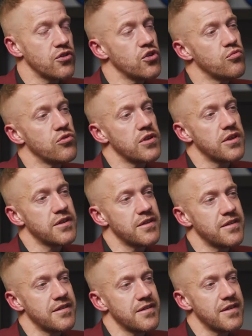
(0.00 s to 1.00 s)
two brothers
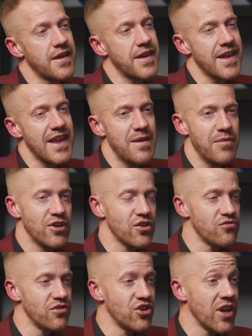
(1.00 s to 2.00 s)
and they keep each
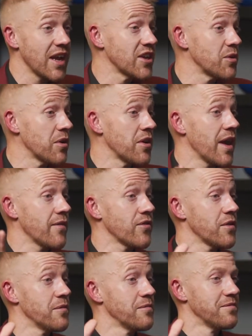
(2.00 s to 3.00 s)
other in check, so I don't have
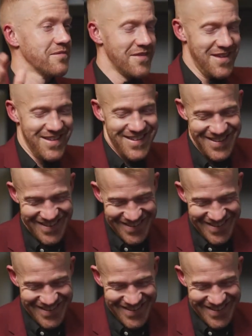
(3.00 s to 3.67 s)
to.